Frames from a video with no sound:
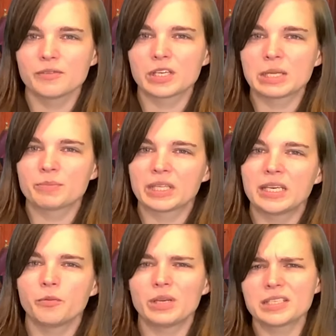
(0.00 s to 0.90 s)
of a
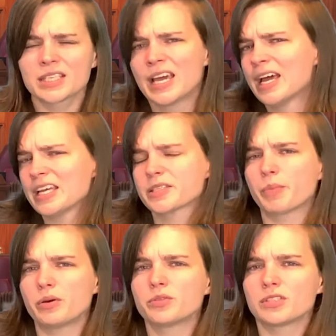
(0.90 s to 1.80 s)
complaining witness as
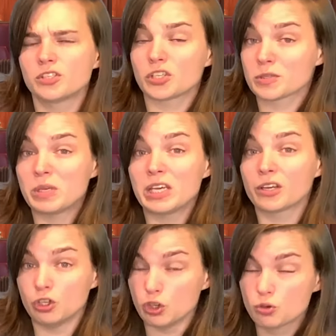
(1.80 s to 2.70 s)
opposed to just being a
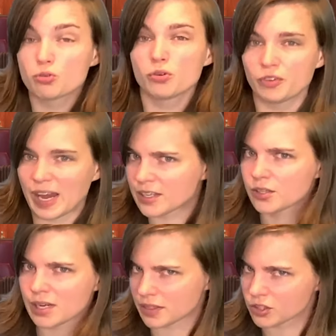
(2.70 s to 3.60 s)
neutral
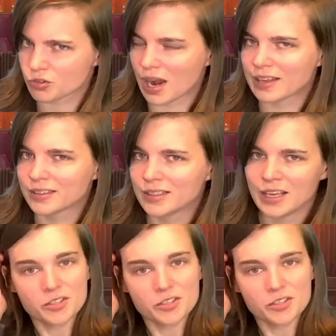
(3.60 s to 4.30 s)
factor at the trial?